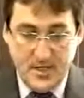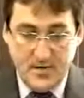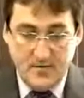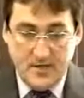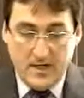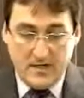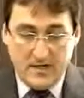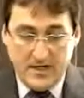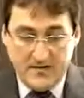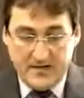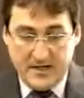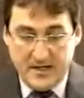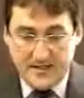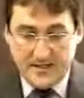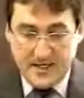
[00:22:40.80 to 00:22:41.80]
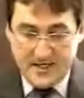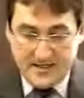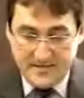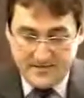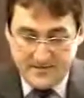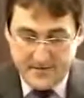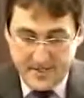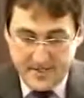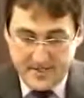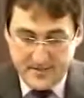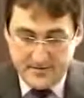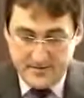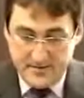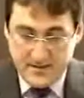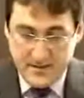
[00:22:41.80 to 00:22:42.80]
We also have contact
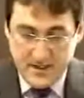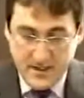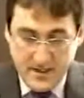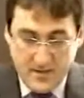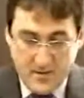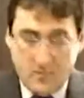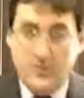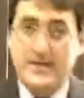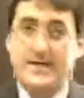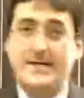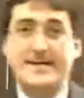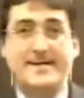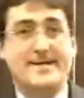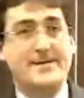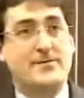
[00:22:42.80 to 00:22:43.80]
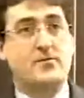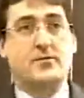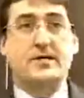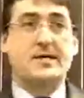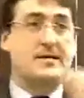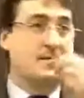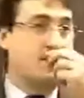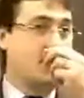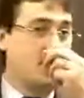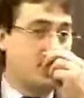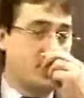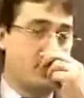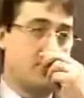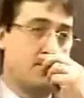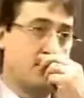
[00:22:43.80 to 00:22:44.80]
information. We
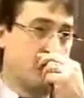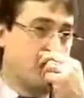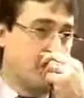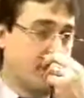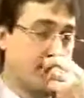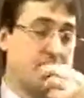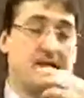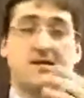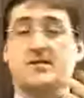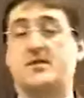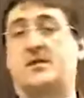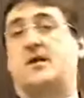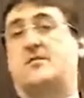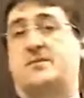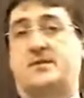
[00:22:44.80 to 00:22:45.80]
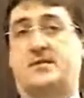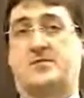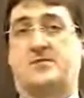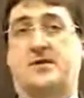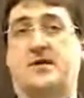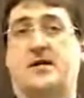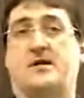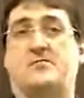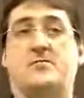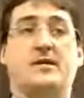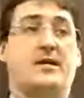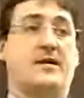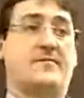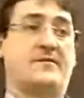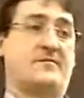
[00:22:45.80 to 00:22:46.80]
do really need your help in this regard. We
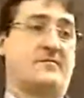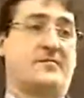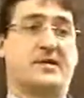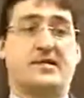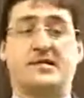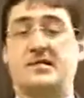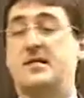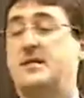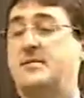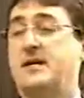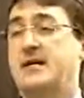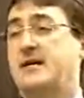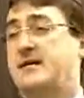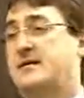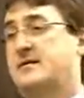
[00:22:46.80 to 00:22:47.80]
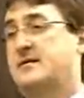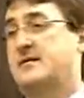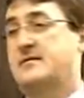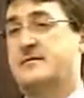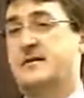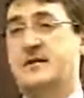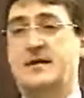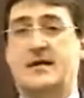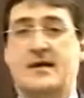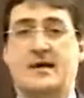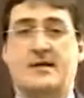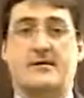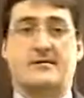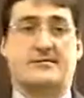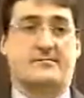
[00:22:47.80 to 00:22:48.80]
have everybody's emails
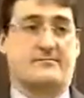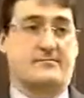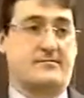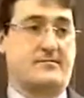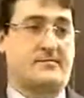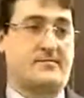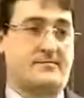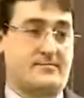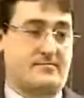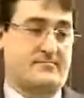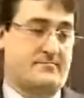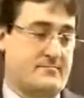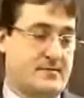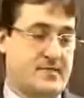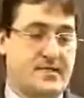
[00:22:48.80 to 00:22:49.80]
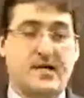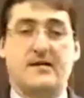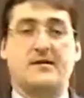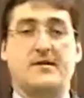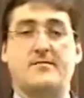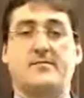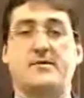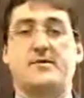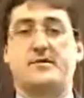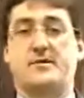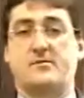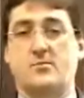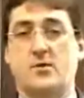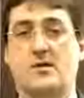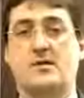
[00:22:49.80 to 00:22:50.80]
and cell numbers
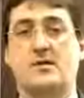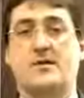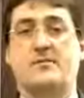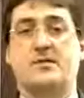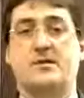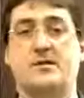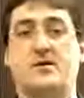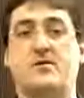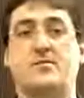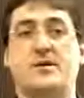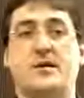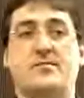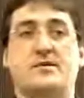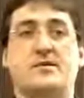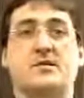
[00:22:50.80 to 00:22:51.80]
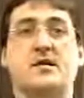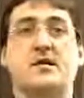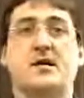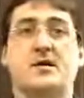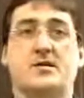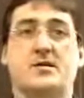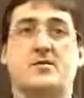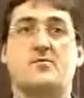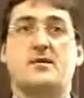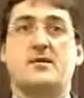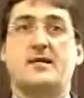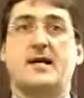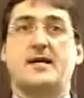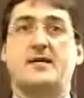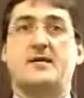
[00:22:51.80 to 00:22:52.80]
and work numbers and home numbers. So we'd
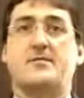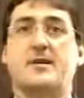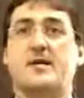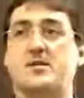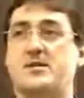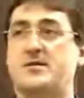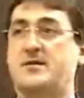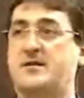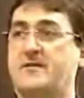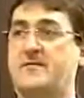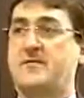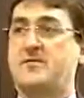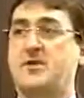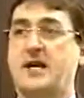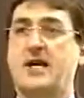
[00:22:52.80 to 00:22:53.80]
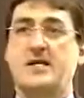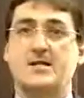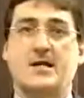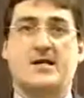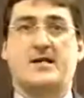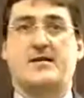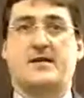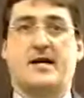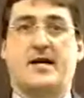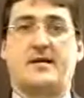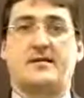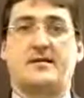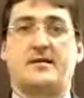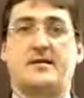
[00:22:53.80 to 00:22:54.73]
like you to make sure that if you change any of that,